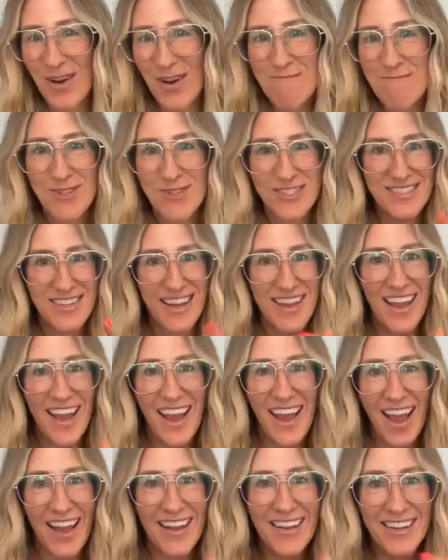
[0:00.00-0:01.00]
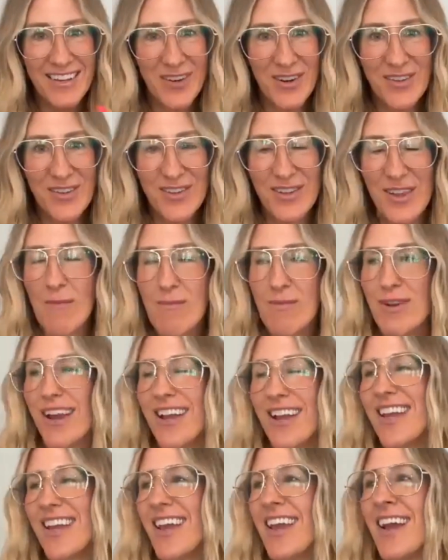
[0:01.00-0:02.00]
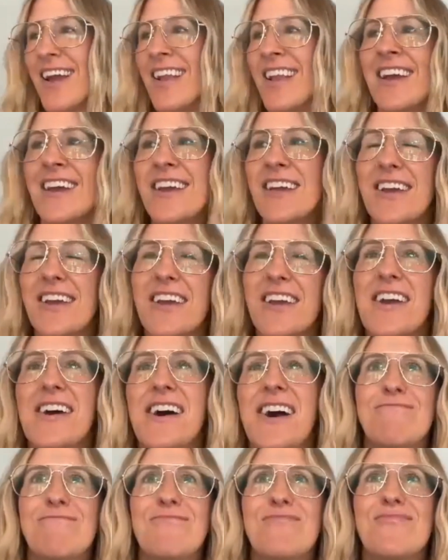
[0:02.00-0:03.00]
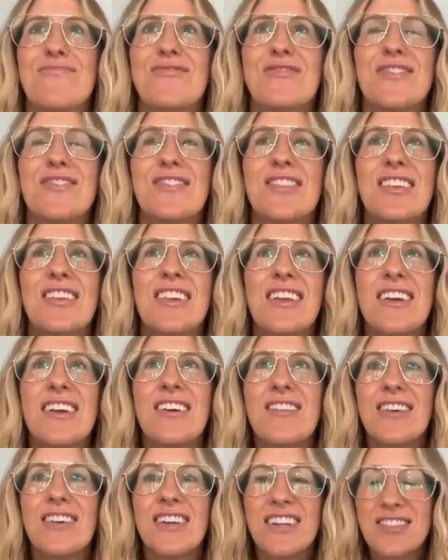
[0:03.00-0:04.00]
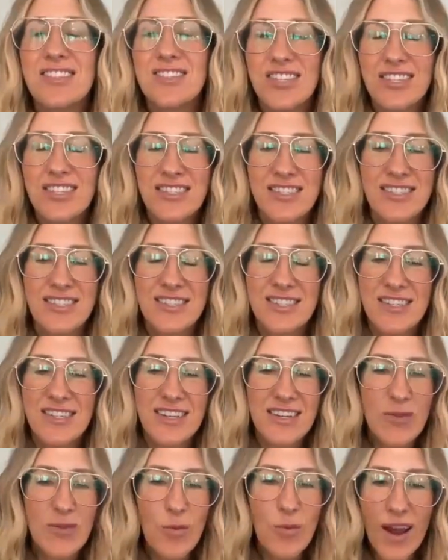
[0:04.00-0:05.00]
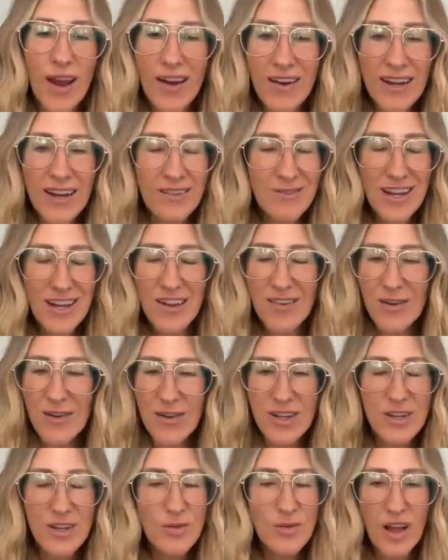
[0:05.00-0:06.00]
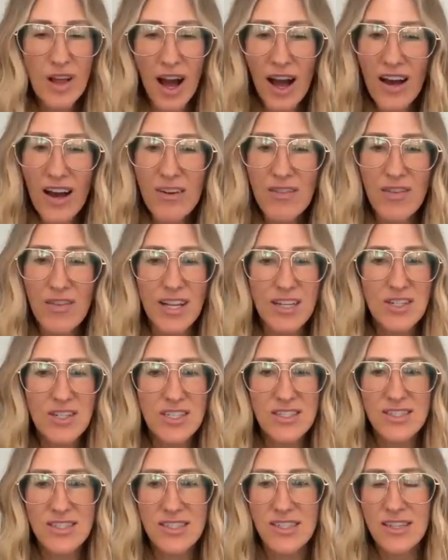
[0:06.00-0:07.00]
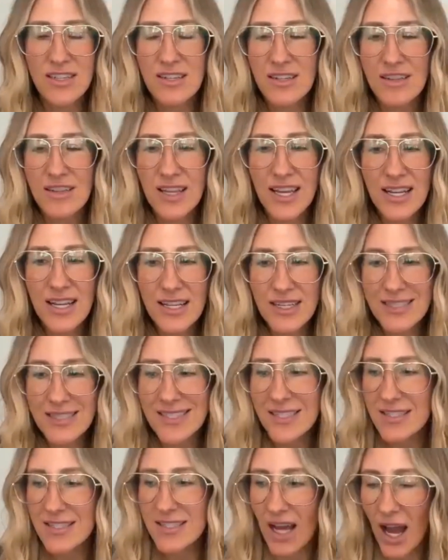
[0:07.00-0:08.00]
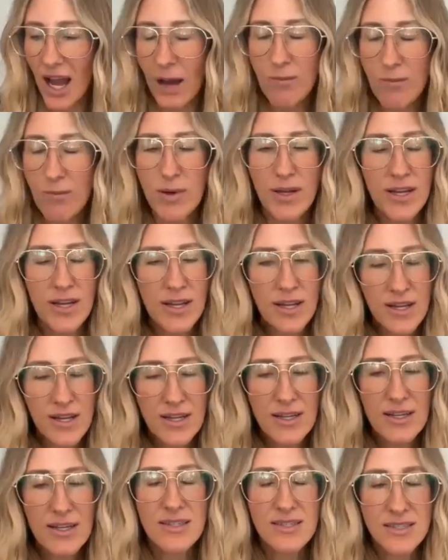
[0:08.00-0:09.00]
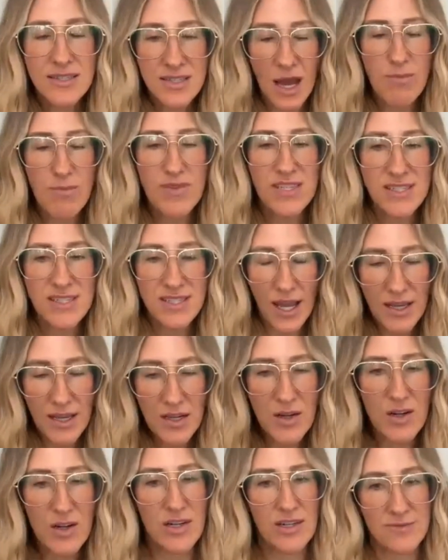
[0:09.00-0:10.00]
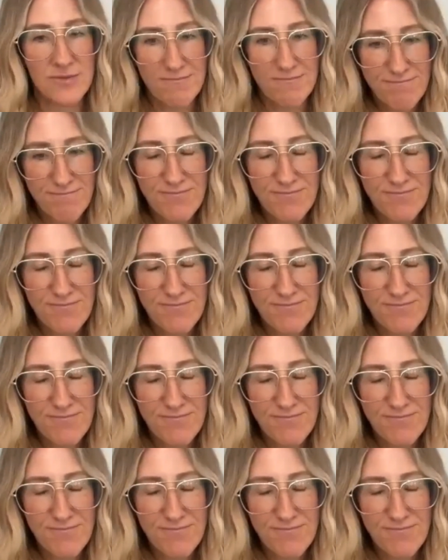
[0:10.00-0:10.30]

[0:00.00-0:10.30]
I'm just adding all the leopard I can. And it's just wearing whatever you love and just ladies stop the cycle.